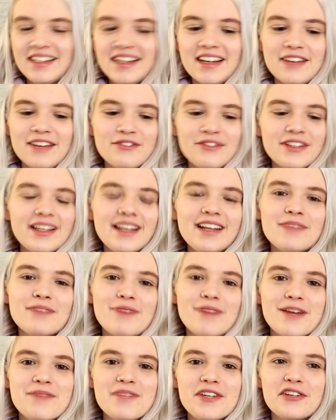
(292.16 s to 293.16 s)
I feel like it
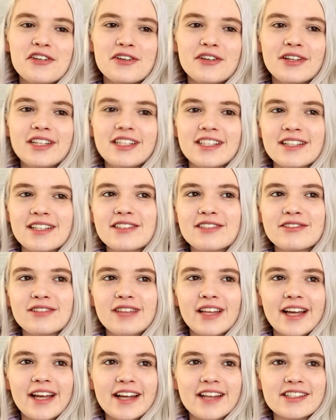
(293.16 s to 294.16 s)
might be your only chance to
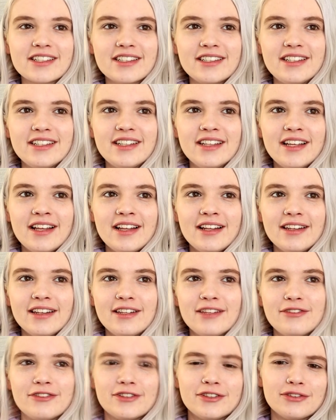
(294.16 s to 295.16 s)
like actually
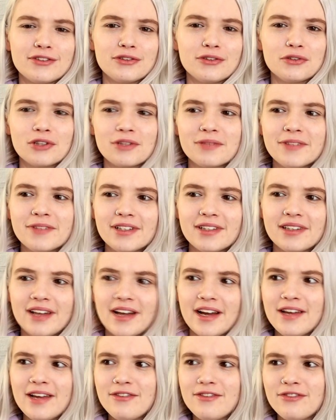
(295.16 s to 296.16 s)
live a normal
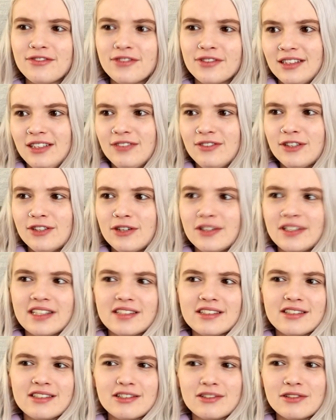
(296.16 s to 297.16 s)
life. Even though it
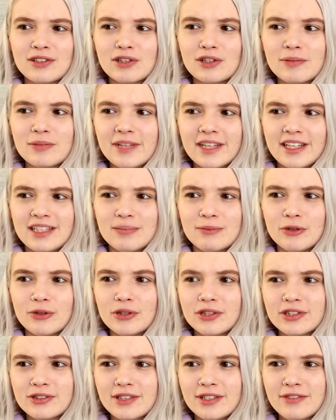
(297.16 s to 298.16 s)
isn't so normal
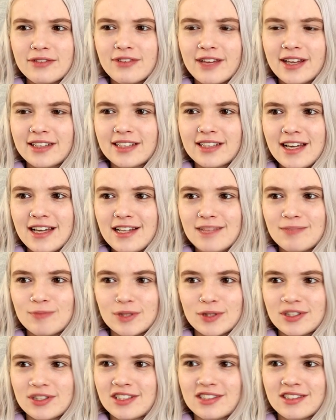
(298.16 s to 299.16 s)
anymore to live like that.
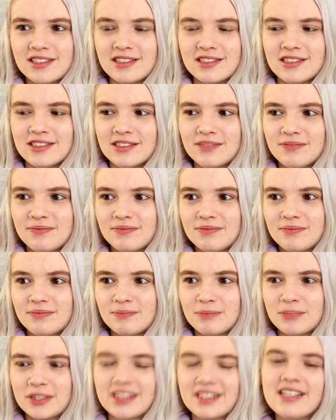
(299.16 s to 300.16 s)
But still,
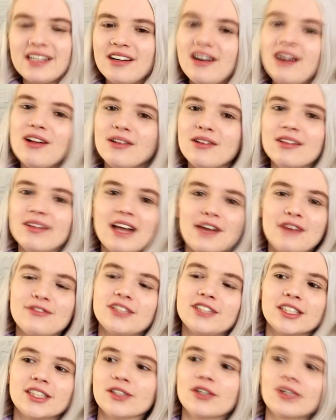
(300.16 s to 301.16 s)
But they all have
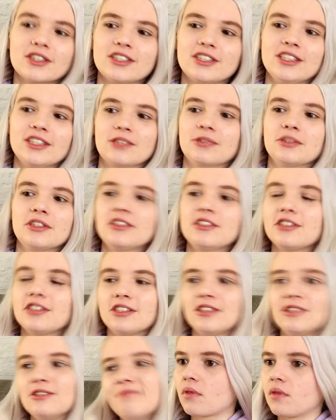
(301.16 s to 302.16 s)
their dark secrets,
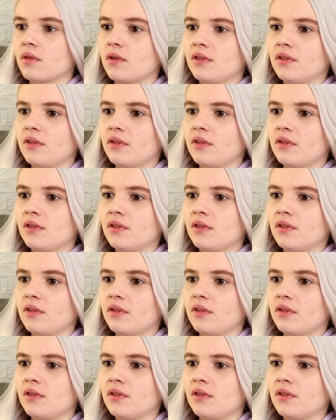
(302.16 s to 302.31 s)
so...